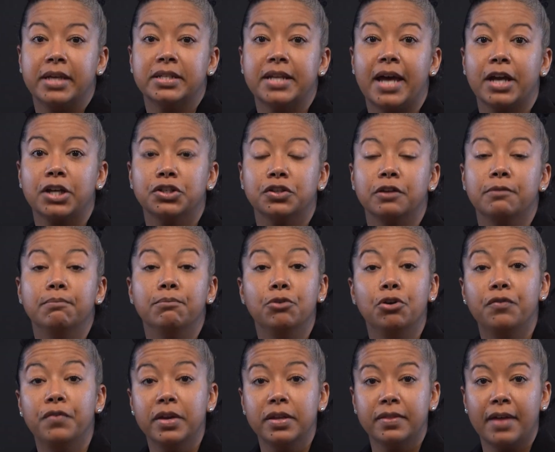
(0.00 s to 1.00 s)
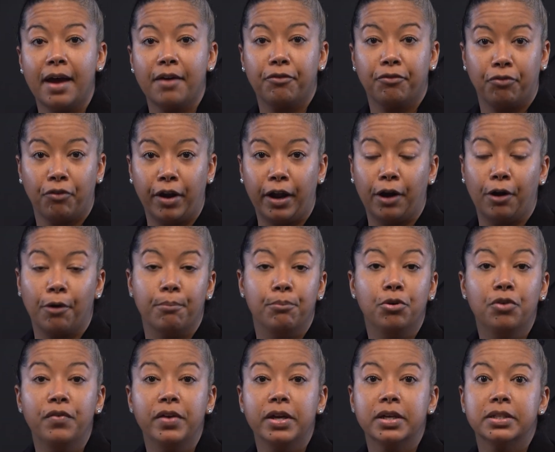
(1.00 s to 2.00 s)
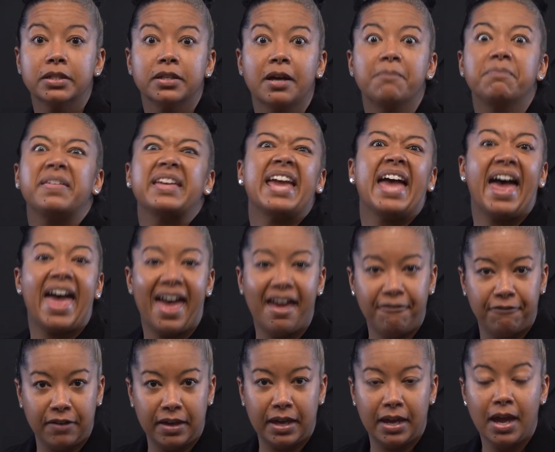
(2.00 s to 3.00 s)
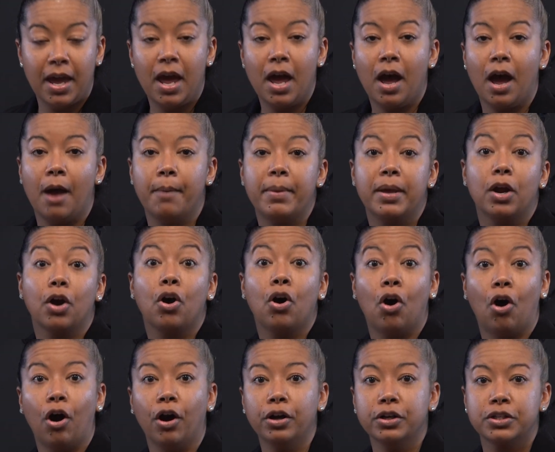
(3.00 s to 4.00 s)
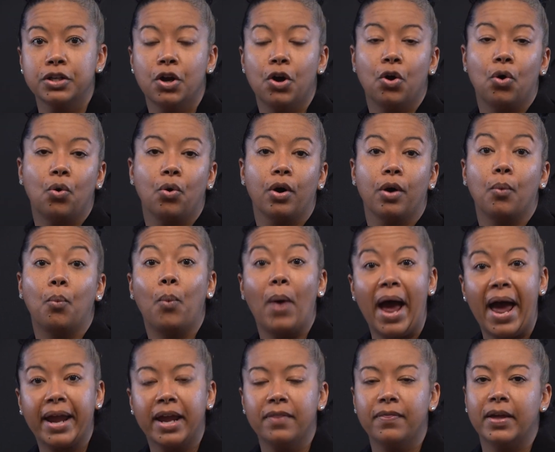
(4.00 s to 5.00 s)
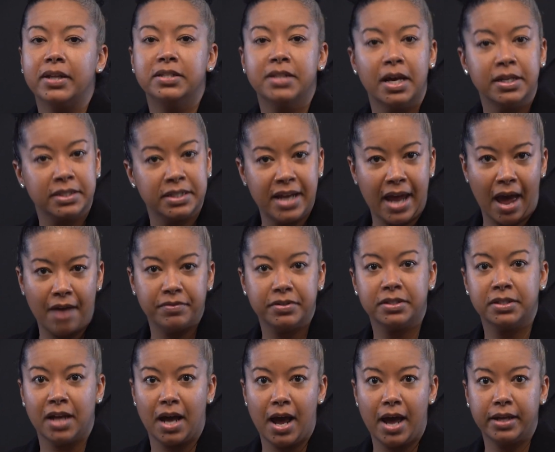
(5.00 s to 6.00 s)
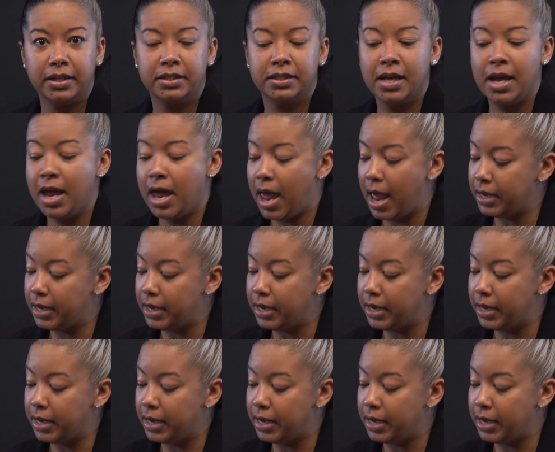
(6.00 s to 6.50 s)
is actually moving that freight or moving something heavy in a cart or a wagon that doesn't have sides.